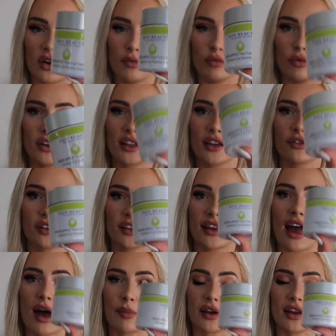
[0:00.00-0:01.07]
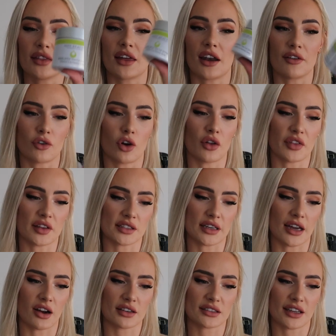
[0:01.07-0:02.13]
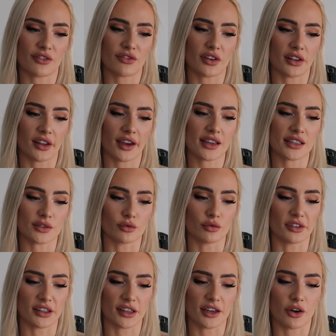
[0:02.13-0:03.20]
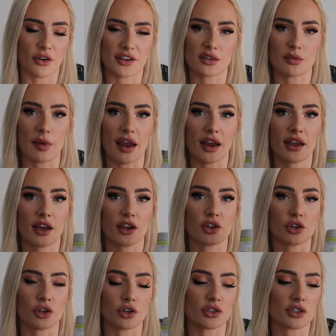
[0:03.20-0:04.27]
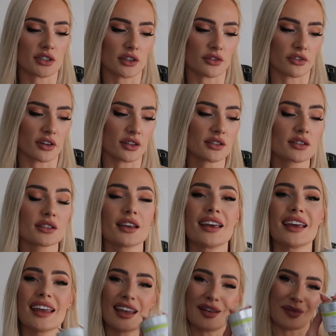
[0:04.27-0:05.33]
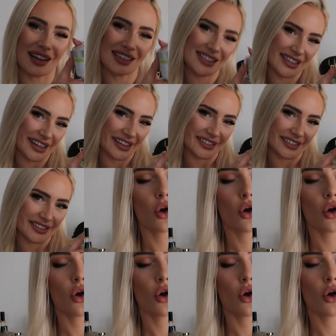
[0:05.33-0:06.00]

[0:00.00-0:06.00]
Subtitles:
So I'm really, really happy that I've got this now because I feel like it's really going to make a huge difference in my skin.